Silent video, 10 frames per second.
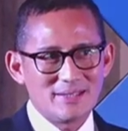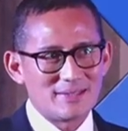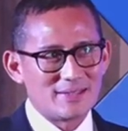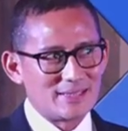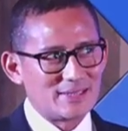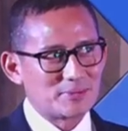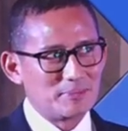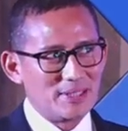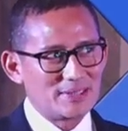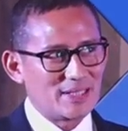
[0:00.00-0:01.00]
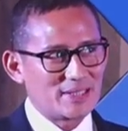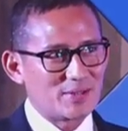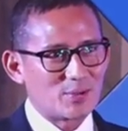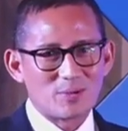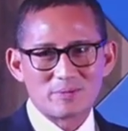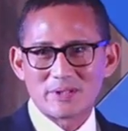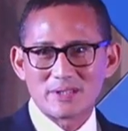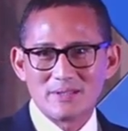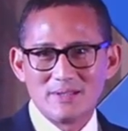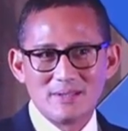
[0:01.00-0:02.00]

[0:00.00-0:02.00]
that is being taken over,